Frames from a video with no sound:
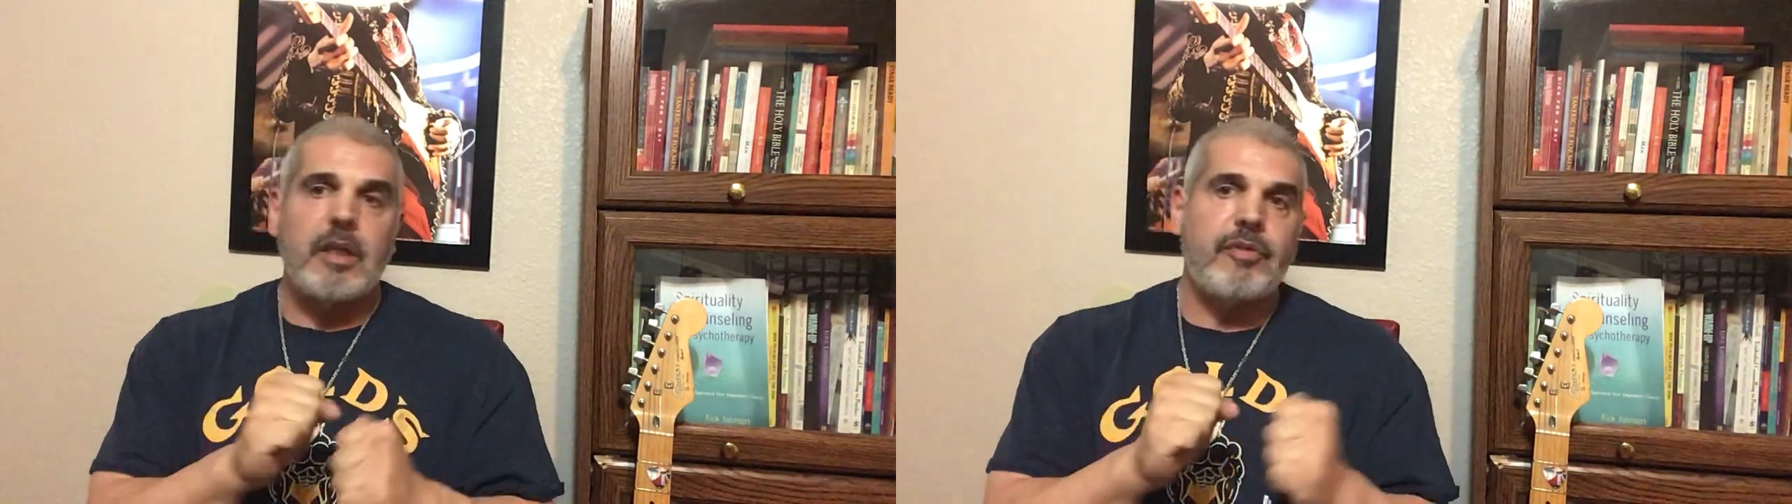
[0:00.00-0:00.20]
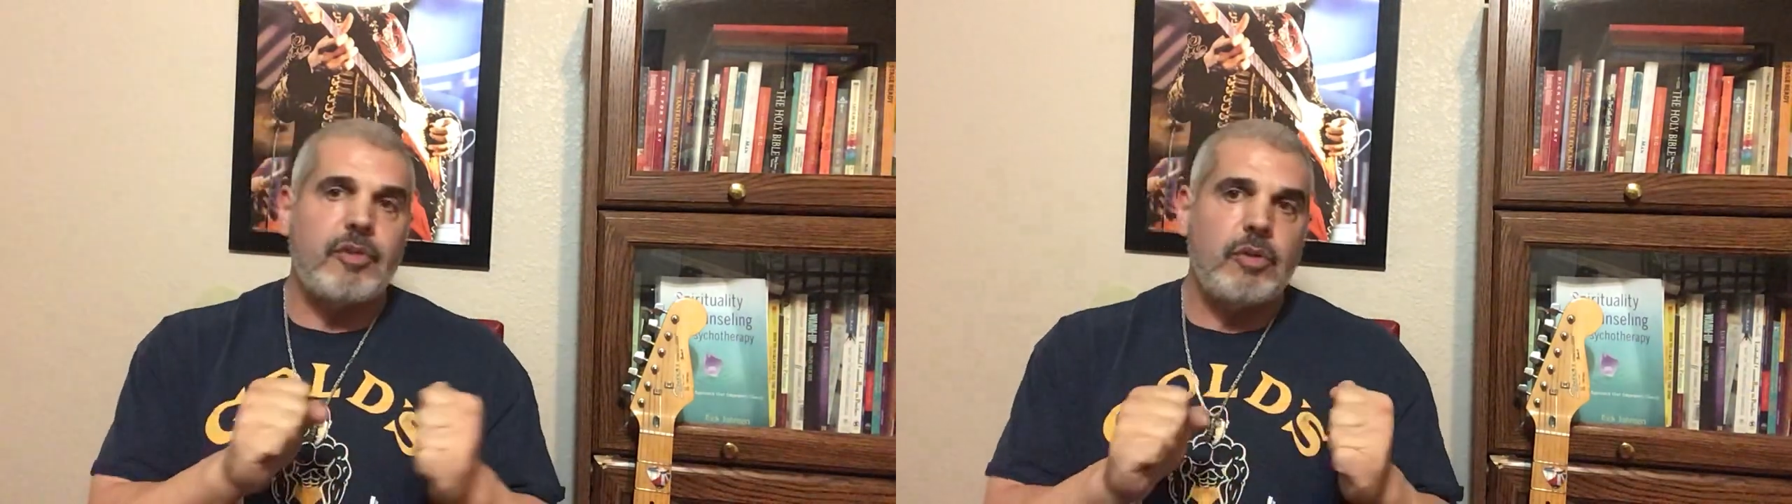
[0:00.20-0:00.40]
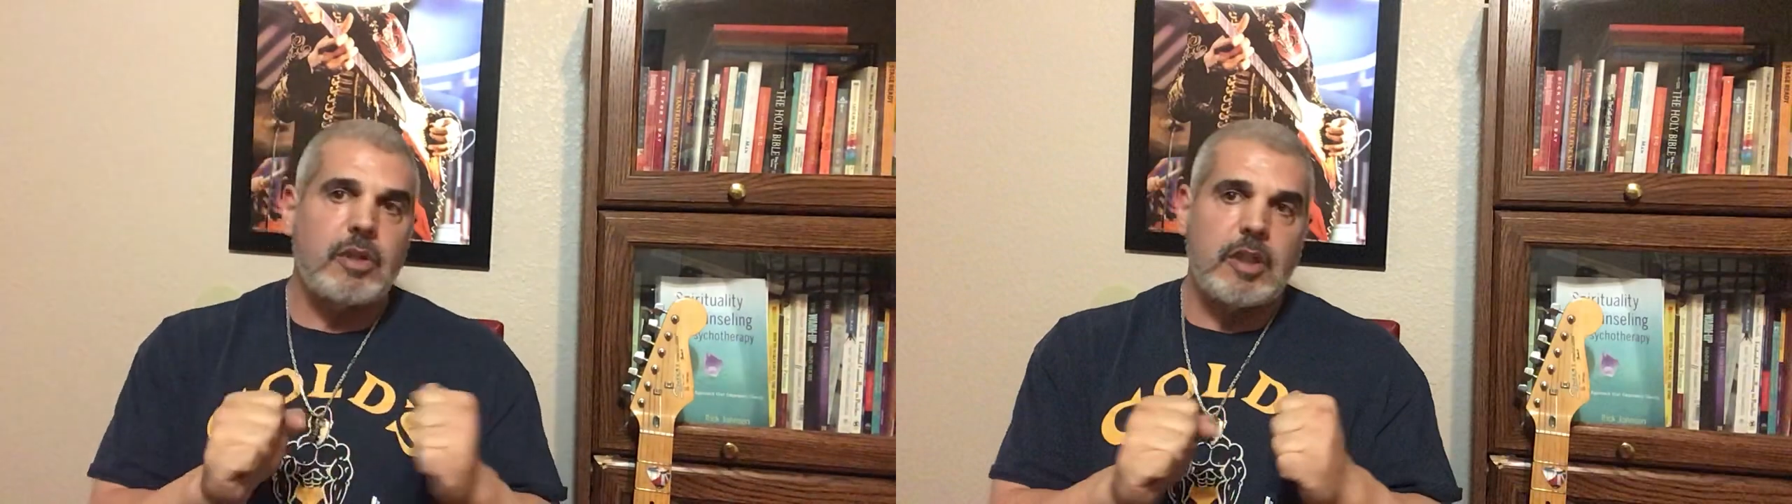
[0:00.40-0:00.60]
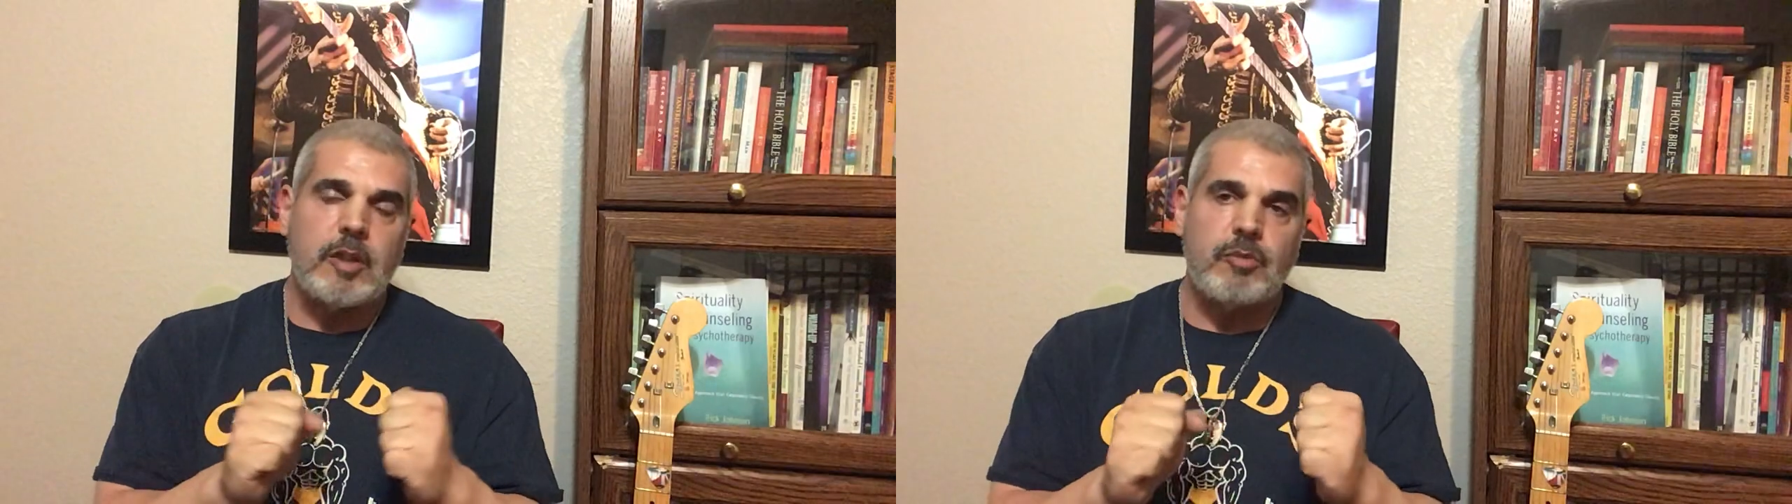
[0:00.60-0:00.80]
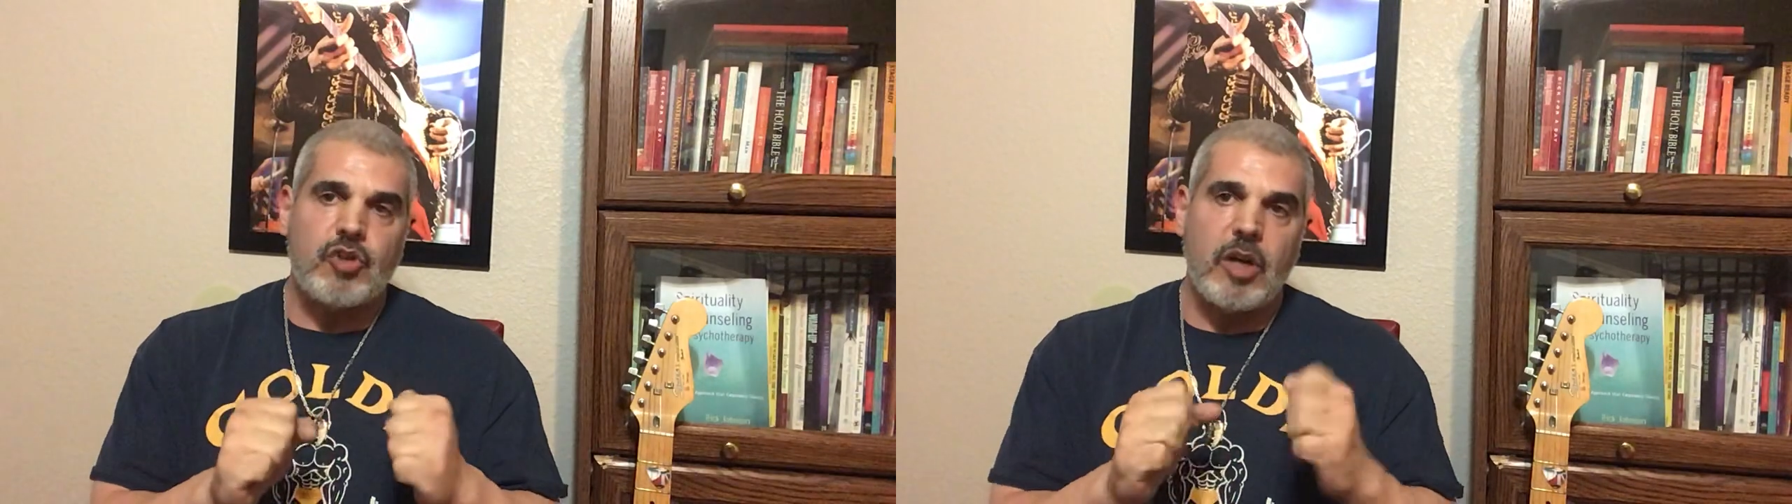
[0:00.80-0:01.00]
if you
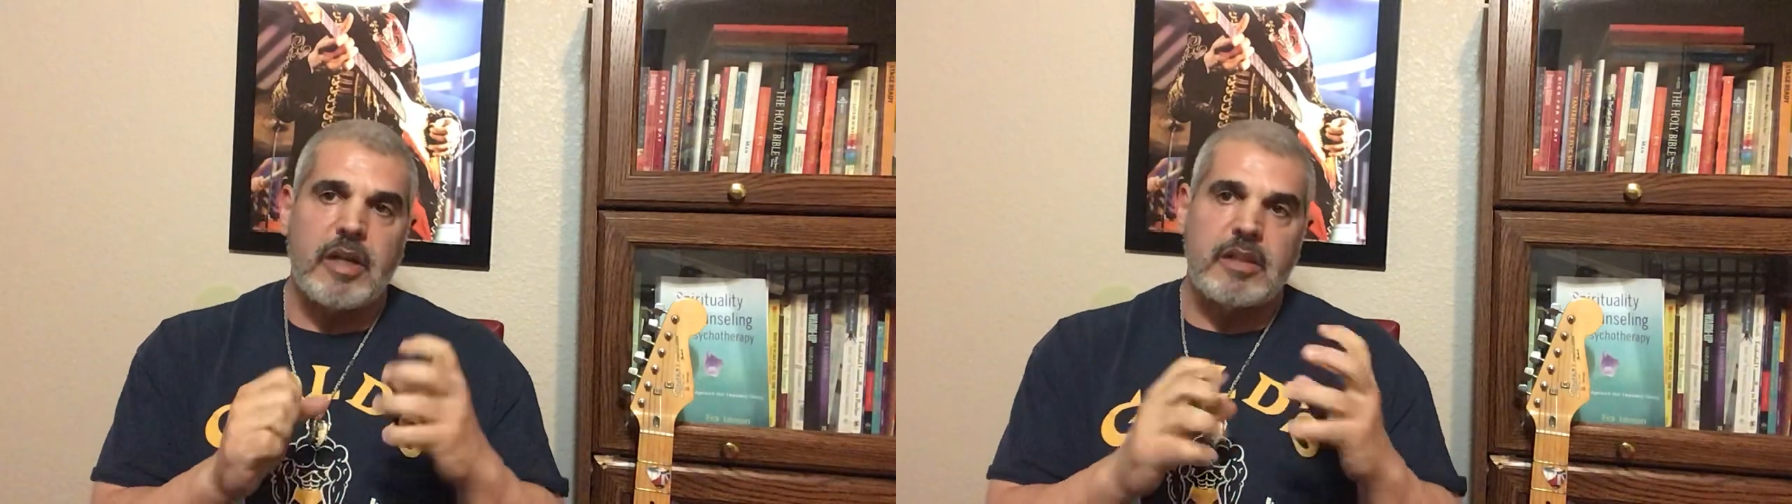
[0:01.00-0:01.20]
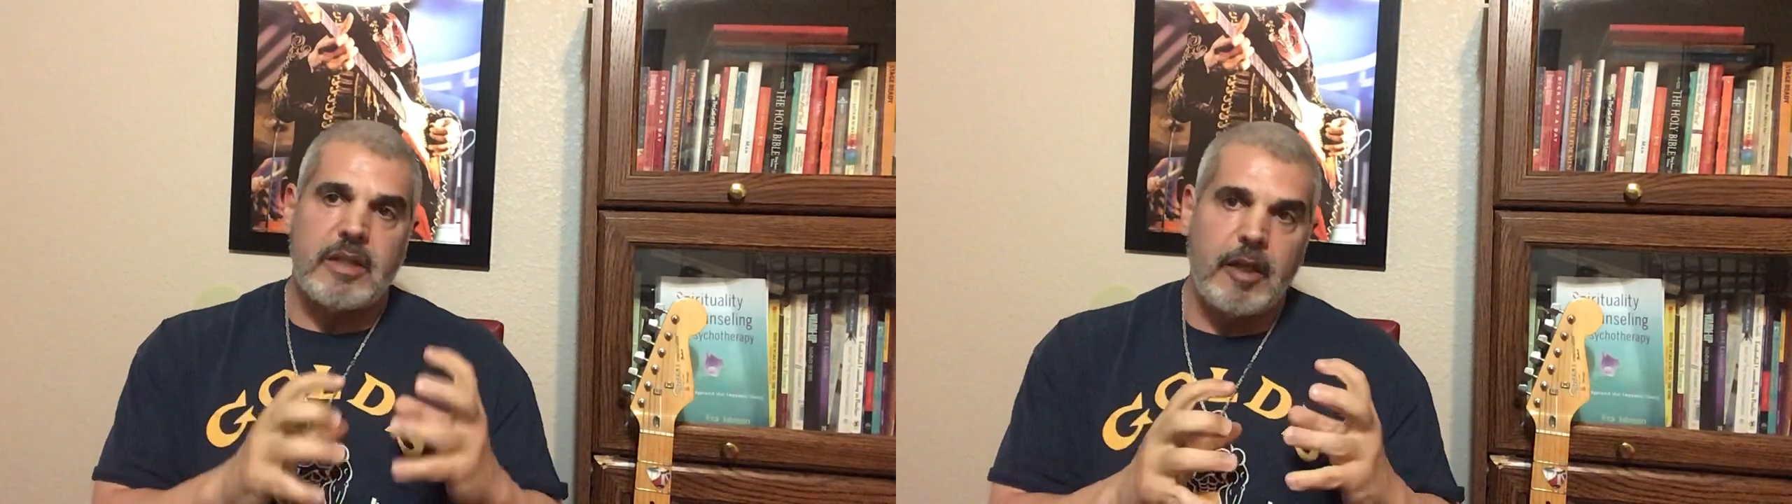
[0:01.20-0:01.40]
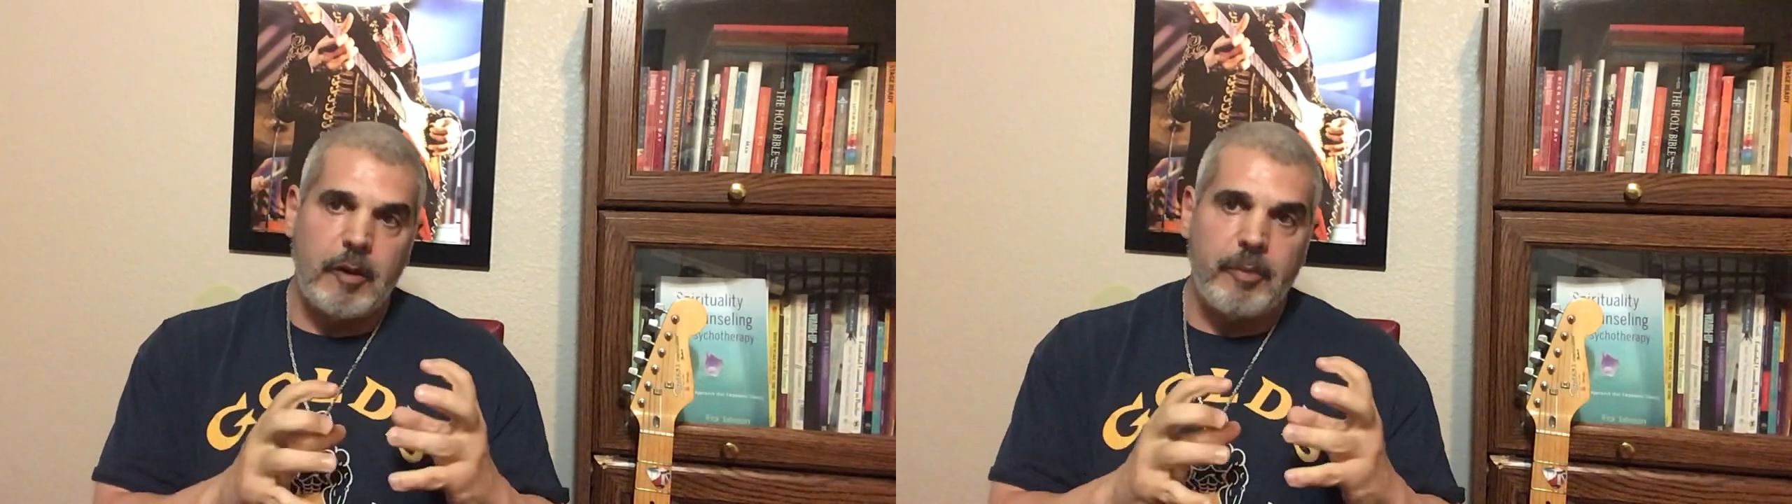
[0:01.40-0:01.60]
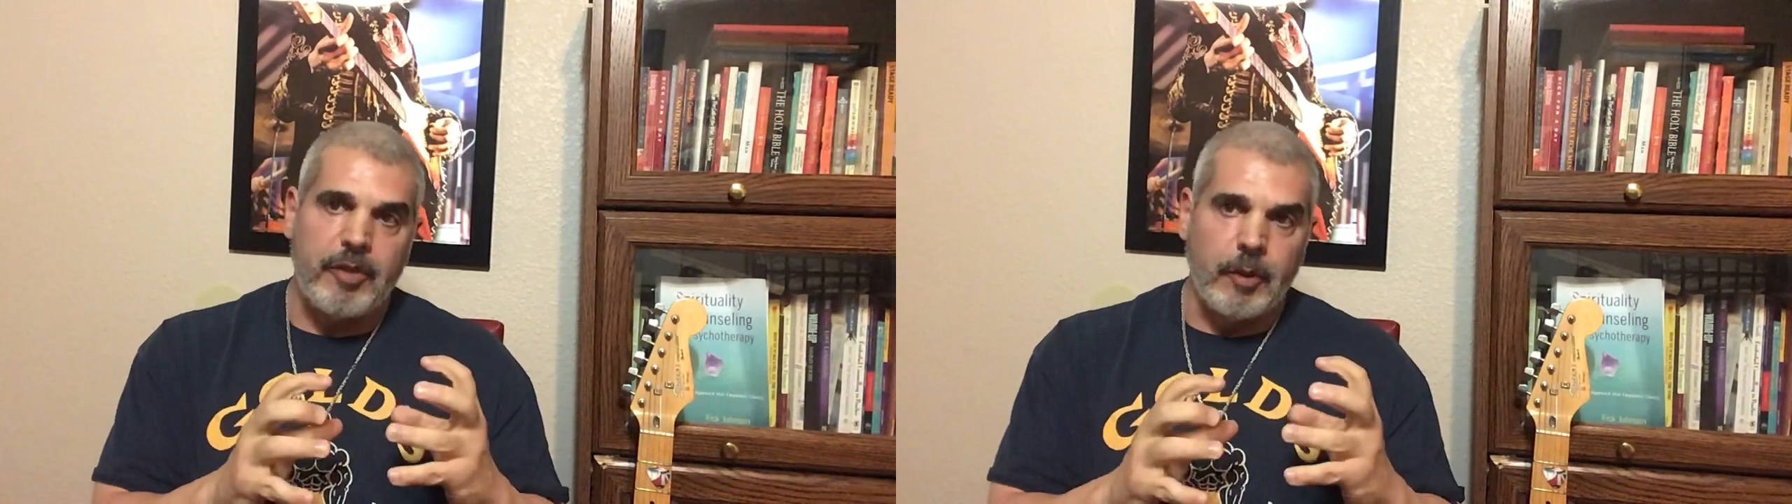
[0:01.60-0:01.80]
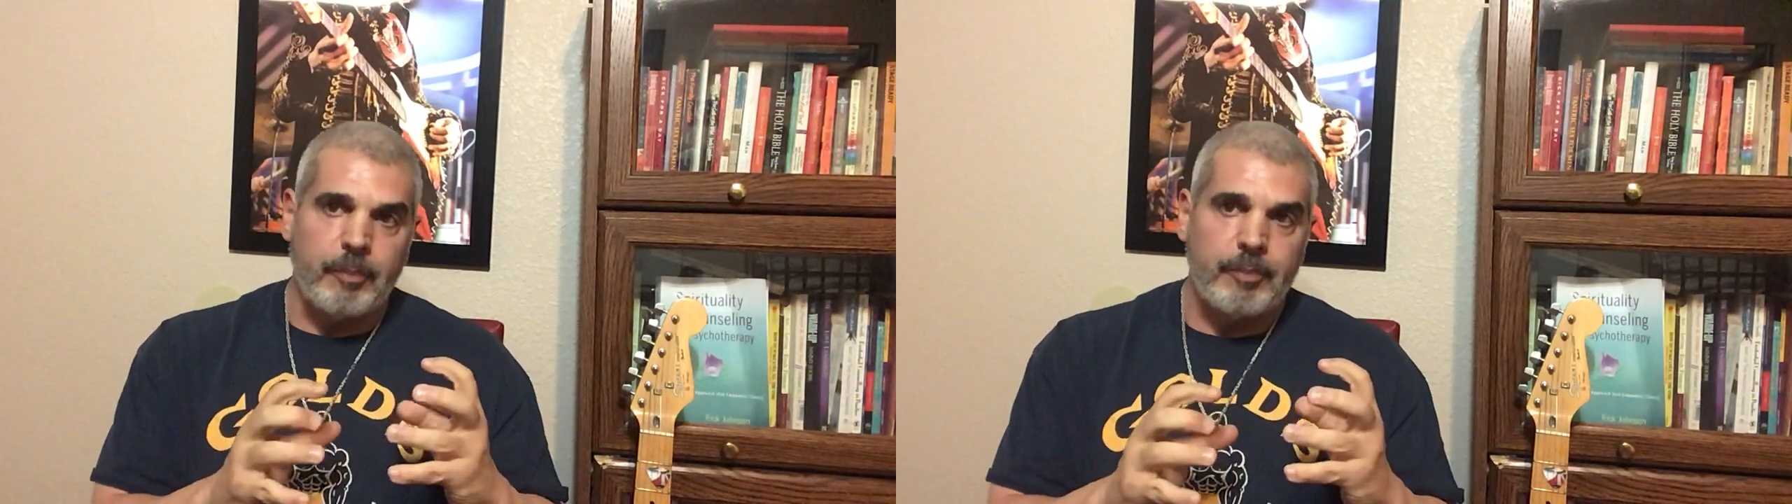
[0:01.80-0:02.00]
keep trying to help
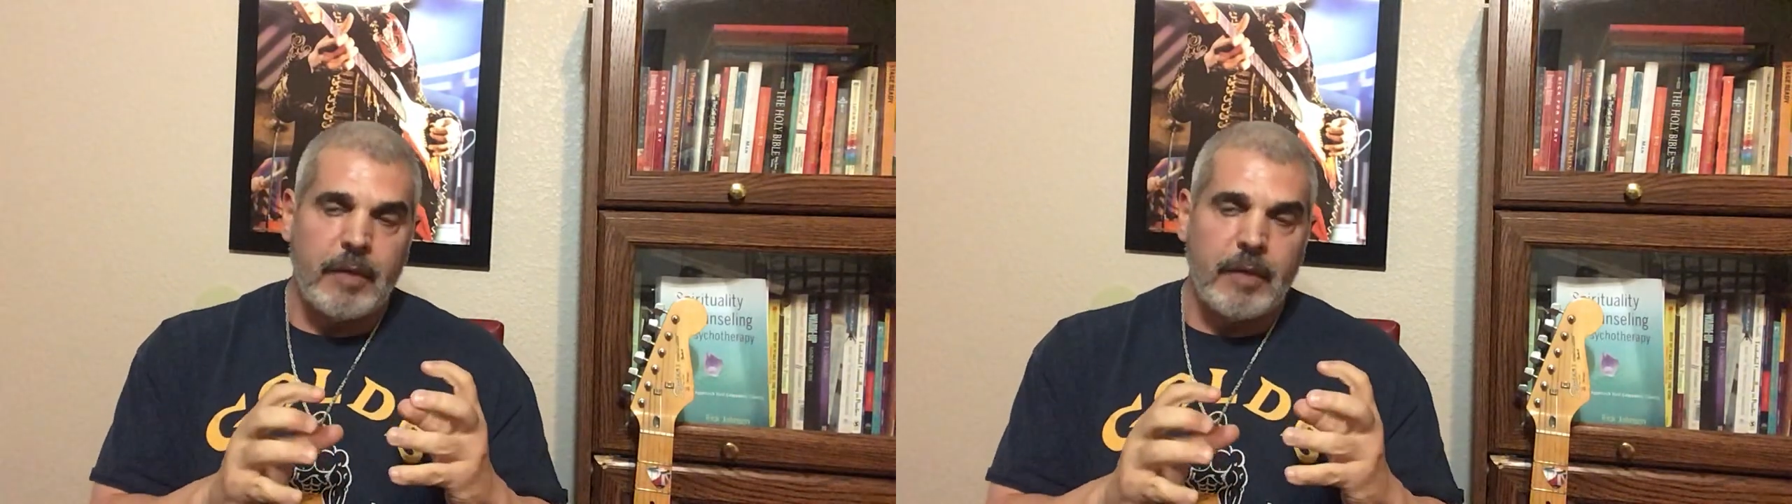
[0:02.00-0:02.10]
them,